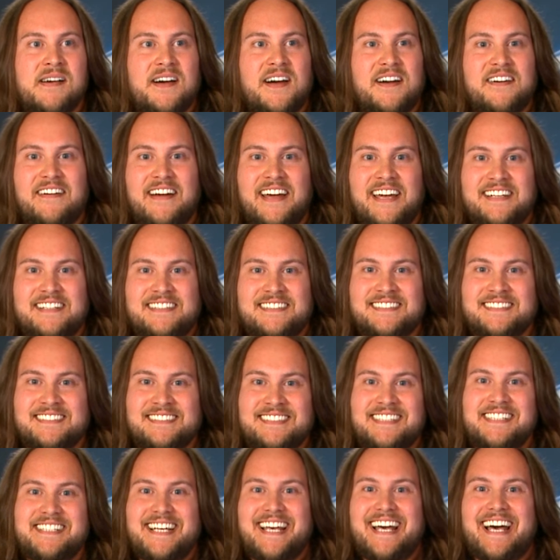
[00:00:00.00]
All right.
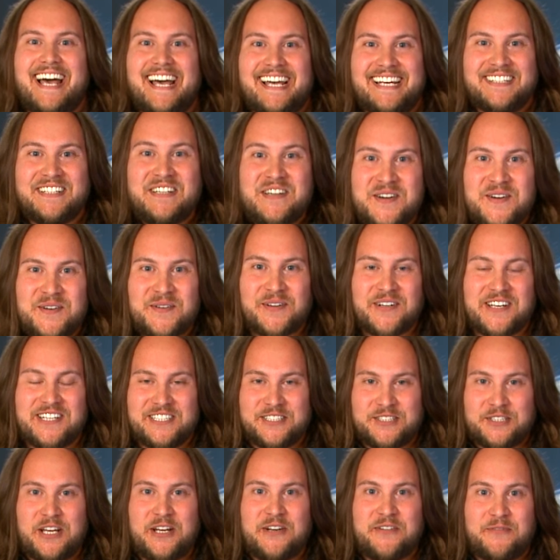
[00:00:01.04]
We're gonna
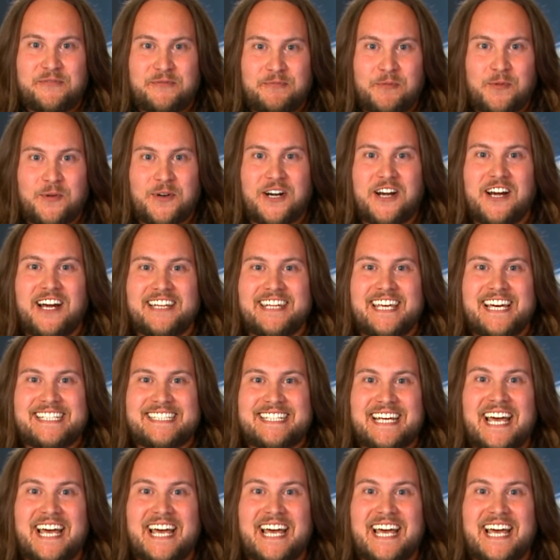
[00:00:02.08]
try to work on that